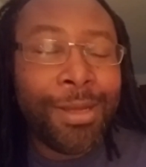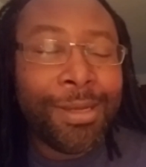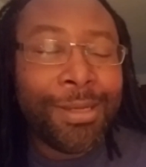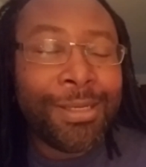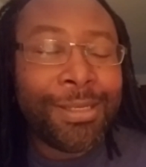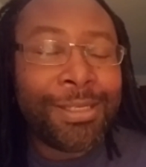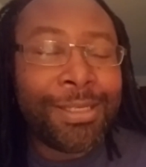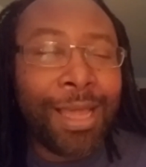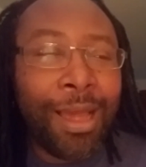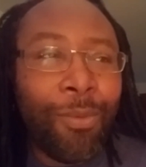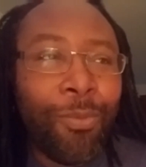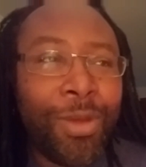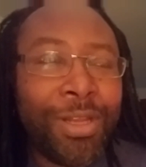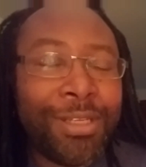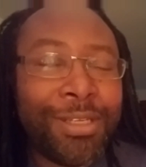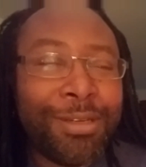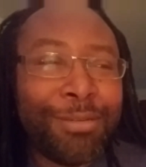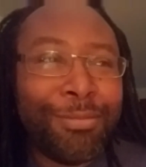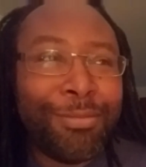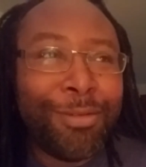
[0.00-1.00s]
So I
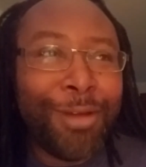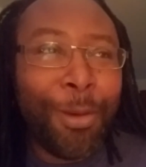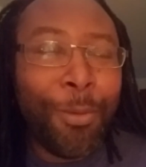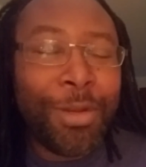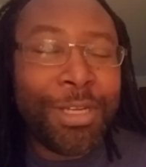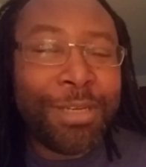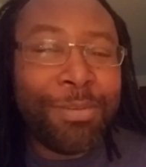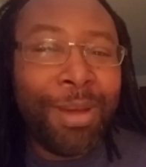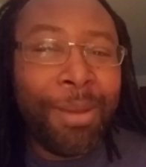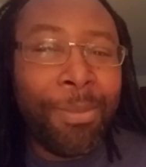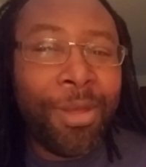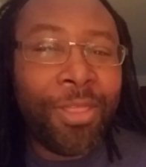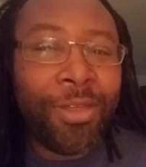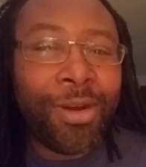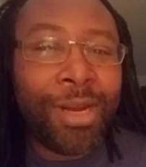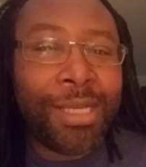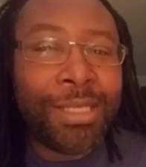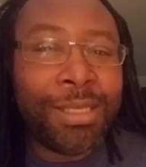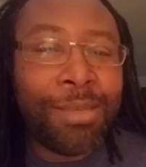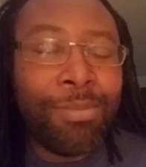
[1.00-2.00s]
went to my mother
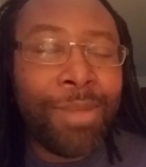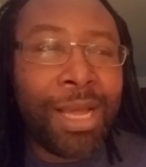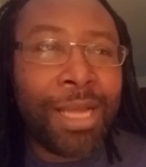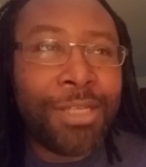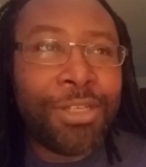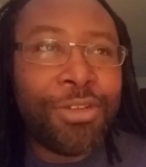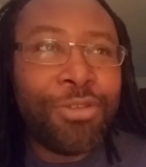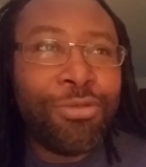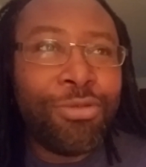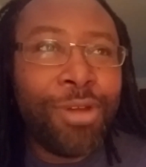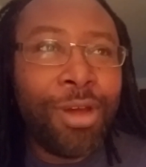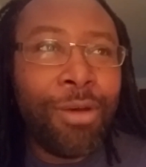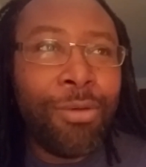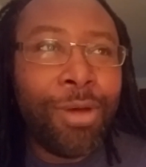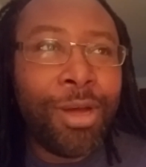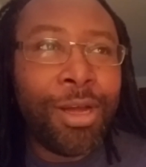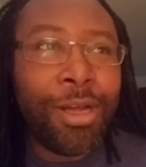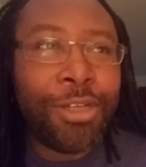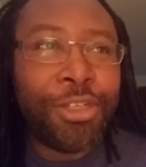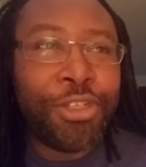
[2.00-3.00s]
and I said, "Mom, do you
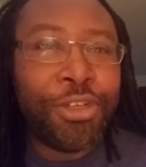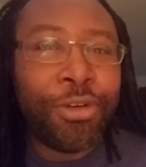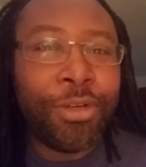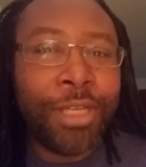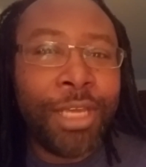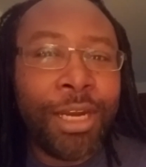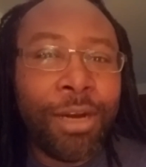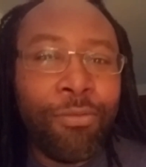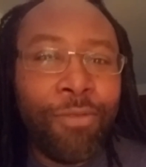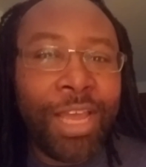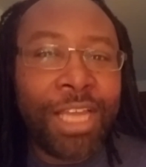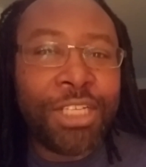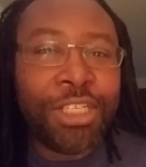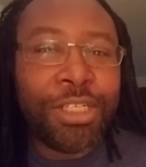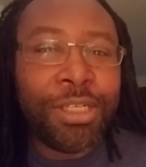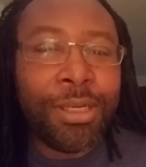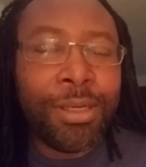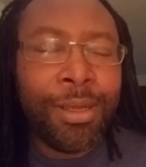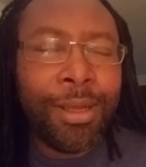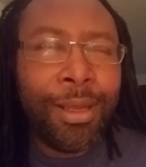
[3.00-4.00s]
know Shirley and
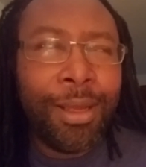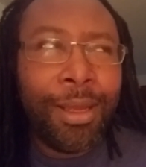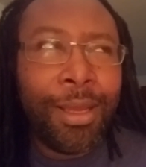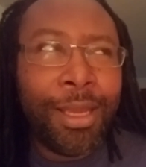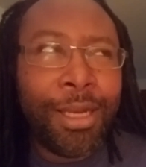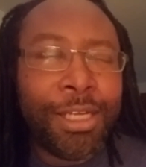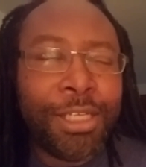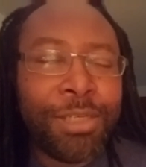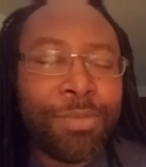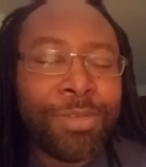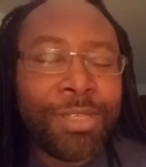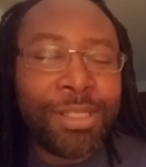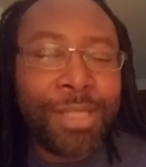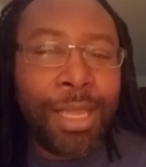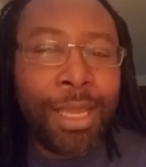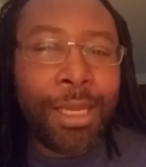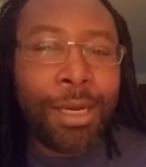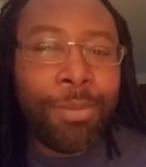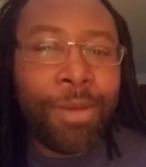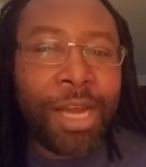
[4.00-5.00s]
Reggie?" And then she was
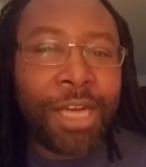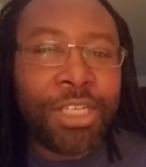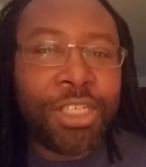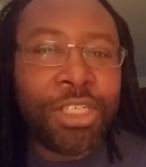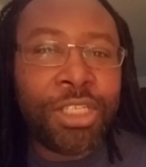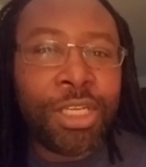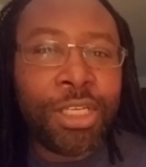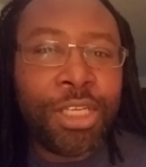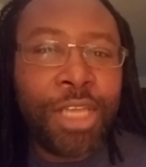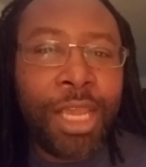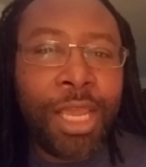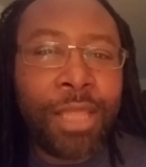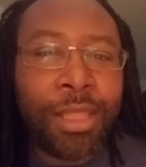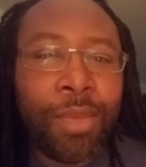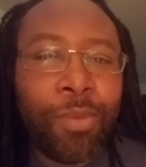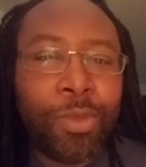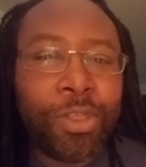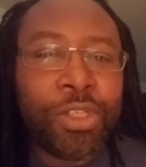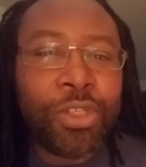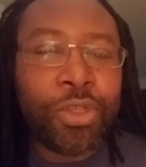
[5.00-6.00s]
thinking about it. She said, "Yeah,
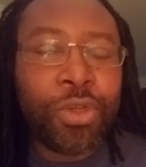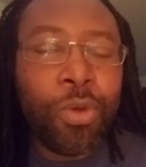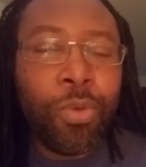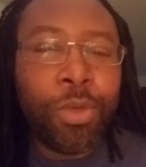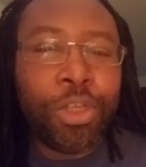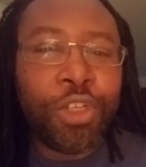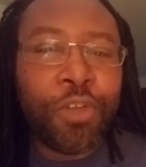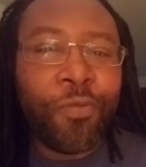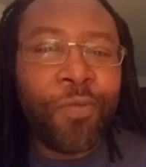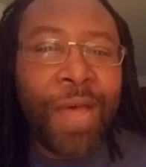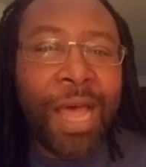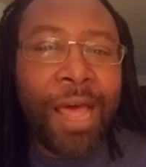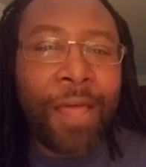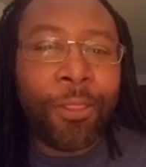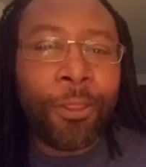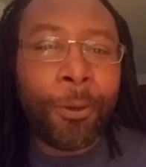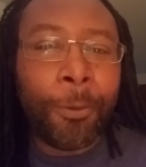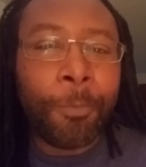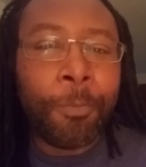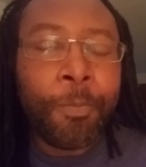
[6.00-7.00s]
they went to school with your
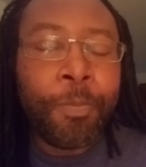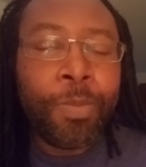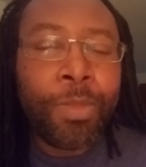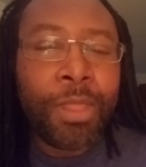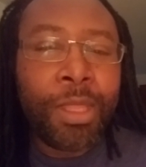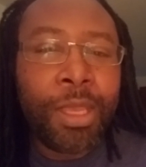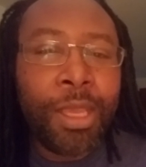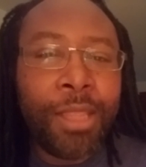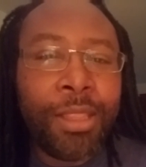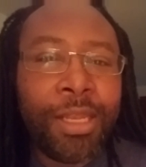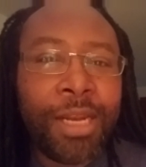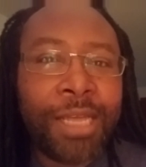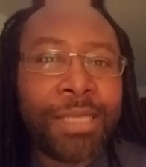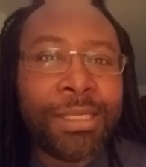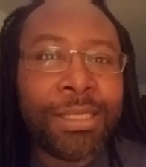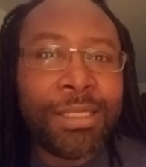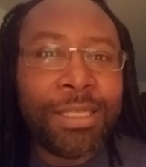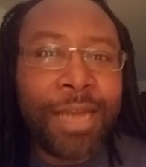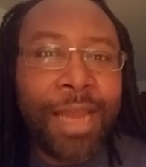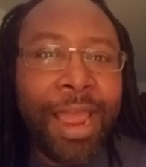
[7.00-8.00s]
father." And then I
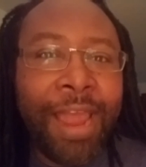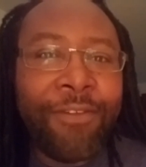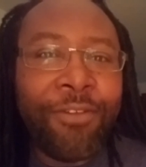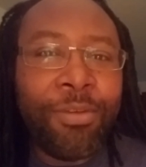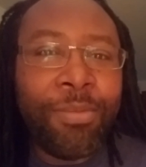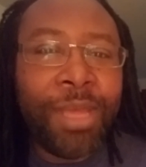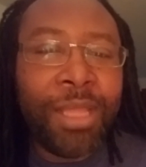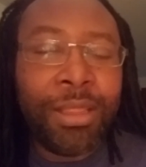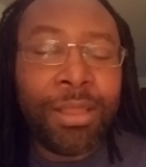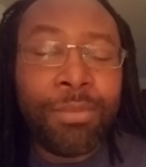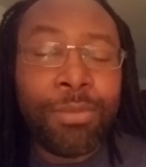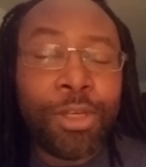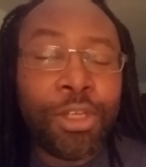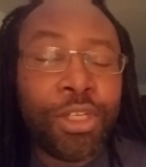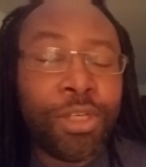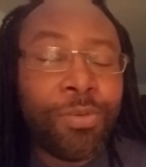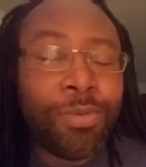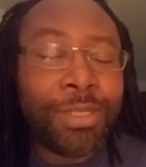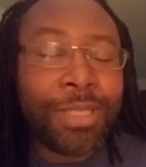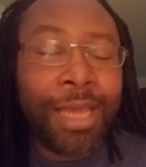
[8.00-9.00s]
said, "Did I ever meet them?" And
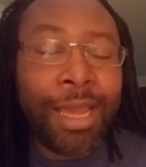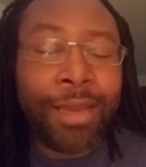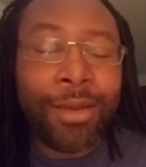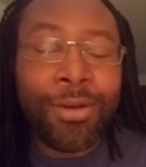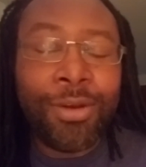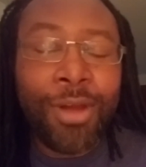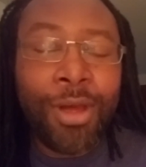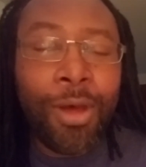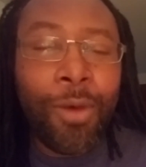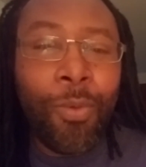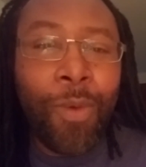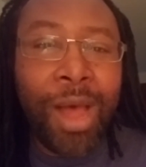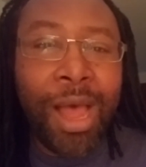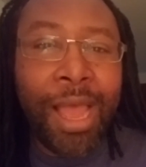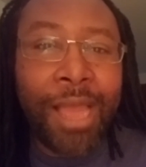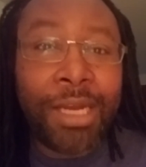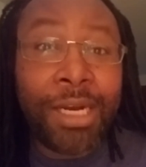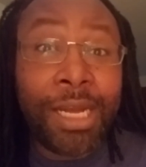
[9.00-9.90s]
she was like, "No, why?"